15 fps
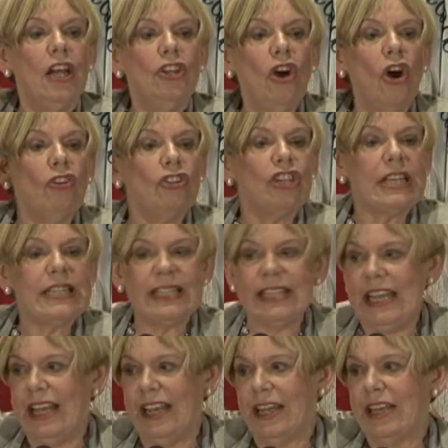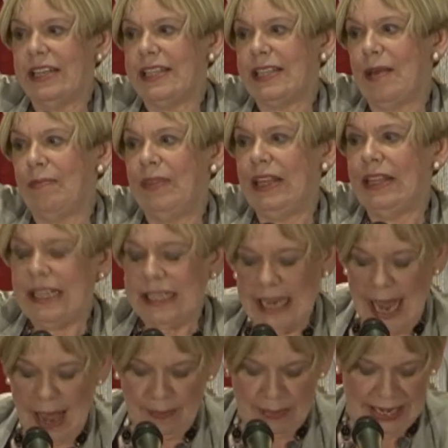not just seeing it as something that's
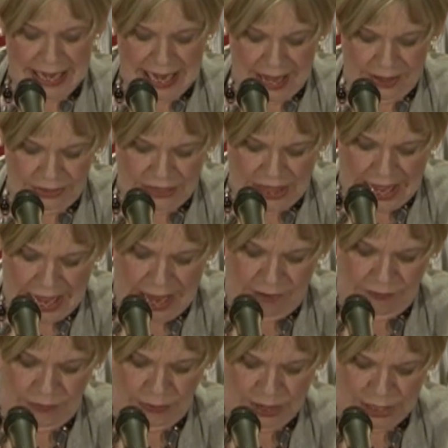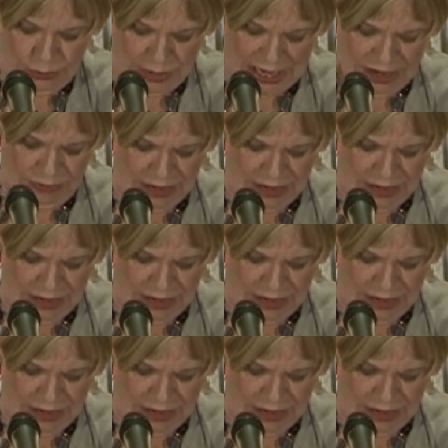happening out there for which we,